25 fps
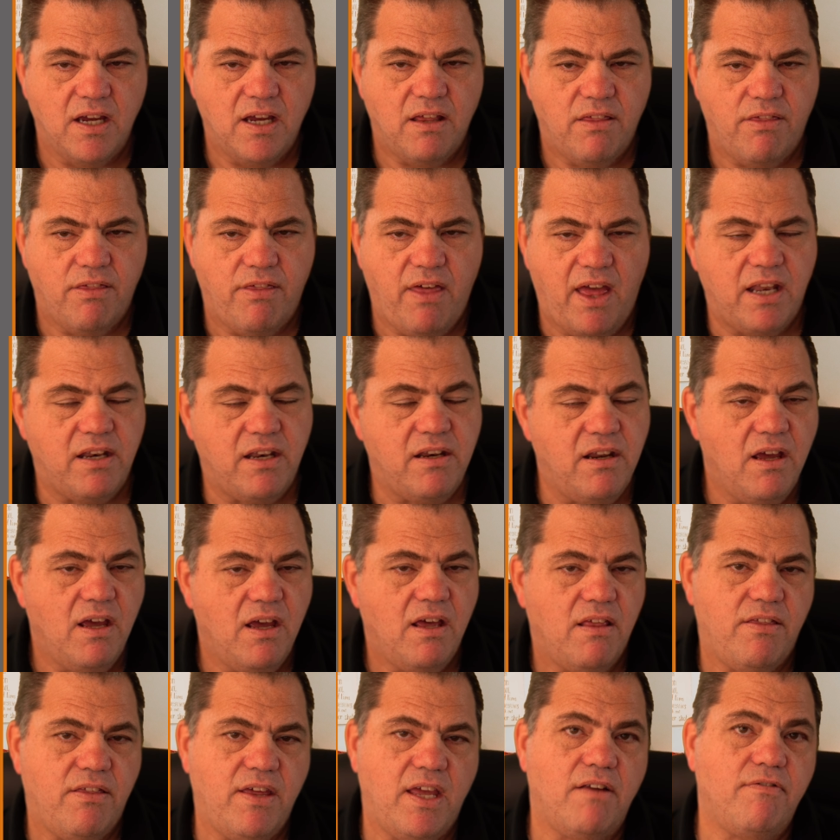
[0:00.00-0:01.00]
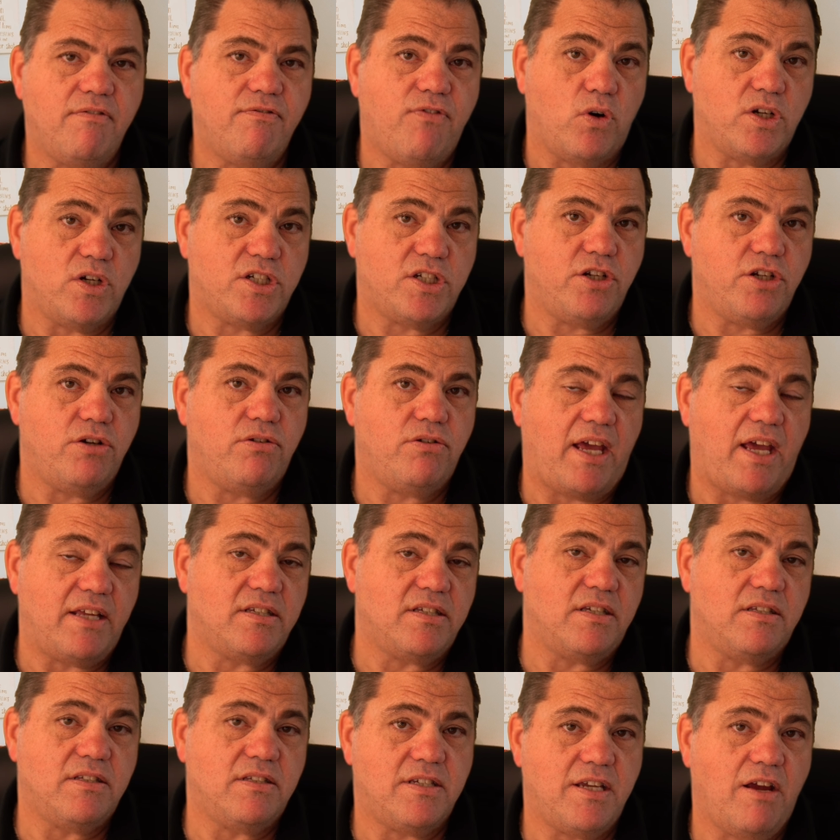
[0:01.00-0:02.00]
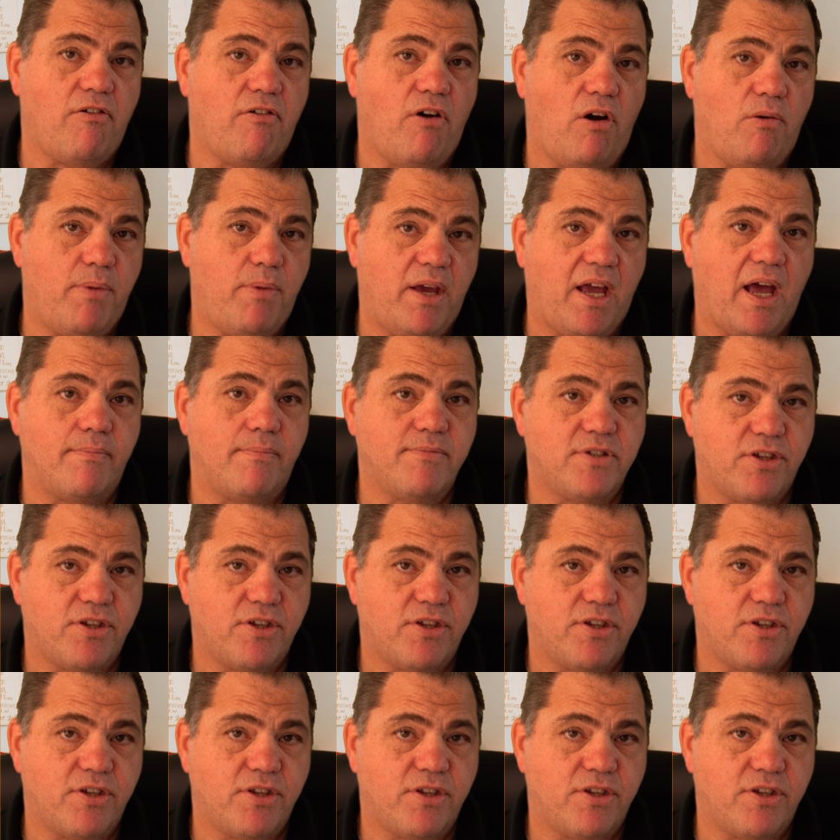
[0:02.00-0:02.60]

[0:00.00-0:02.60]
then the invoice due date in Xero becomes